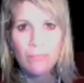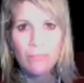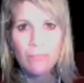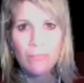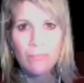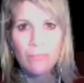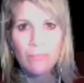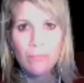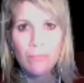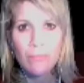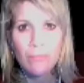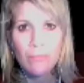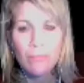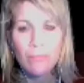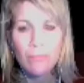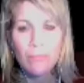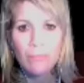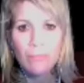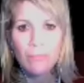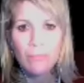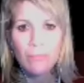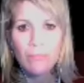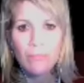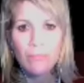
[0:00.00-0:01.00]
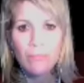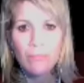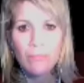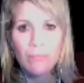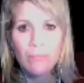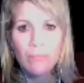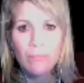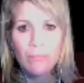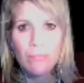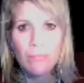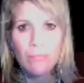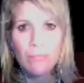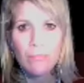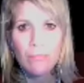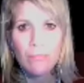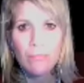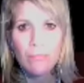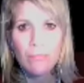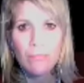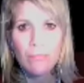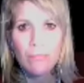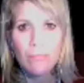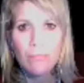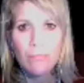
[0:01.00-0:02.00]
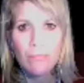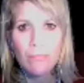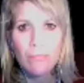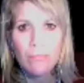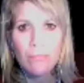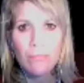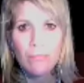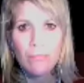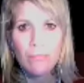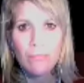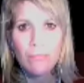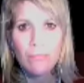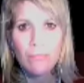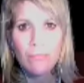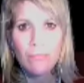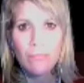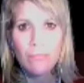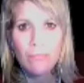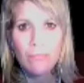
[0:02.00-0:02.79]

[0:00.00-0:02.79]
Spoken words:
(not speaking)